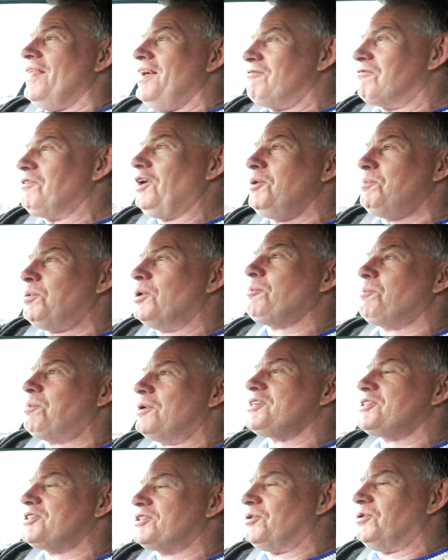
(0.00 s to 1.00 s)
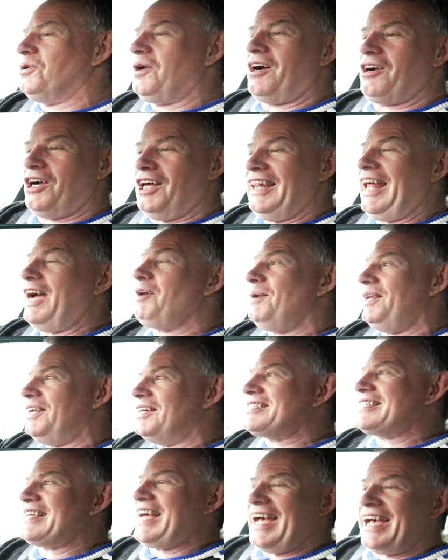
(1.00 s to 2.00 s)
Rybrook Bristol are allowing
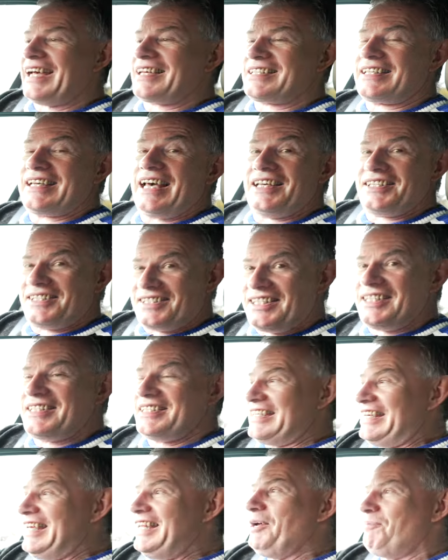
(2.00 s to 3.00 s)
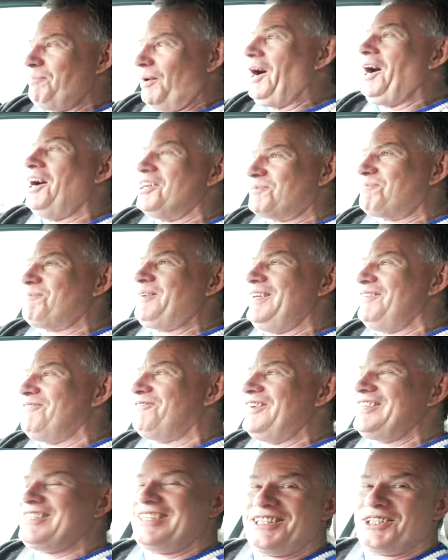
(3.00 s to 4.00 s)
us access to see the parts being
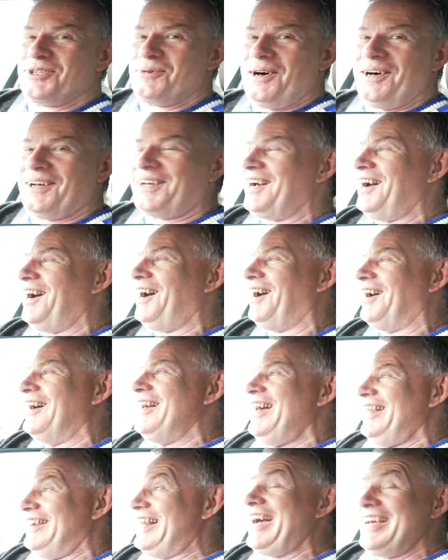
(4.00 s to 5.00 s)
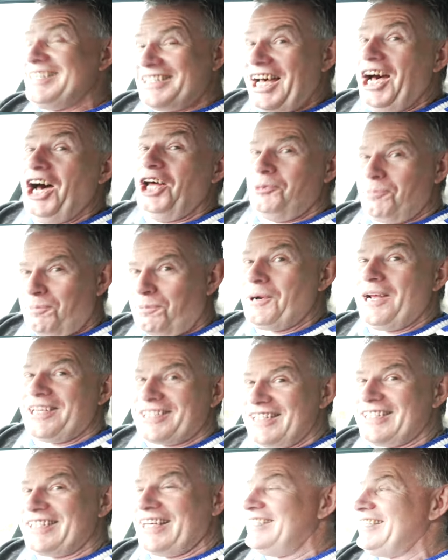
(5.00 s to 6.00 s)
fitted to our car. That is
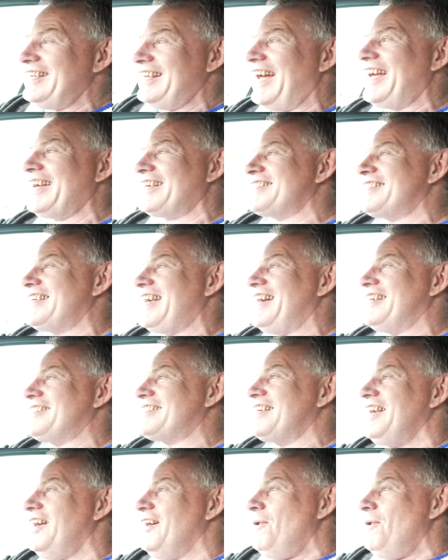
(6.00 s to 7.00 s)
unprecedented access.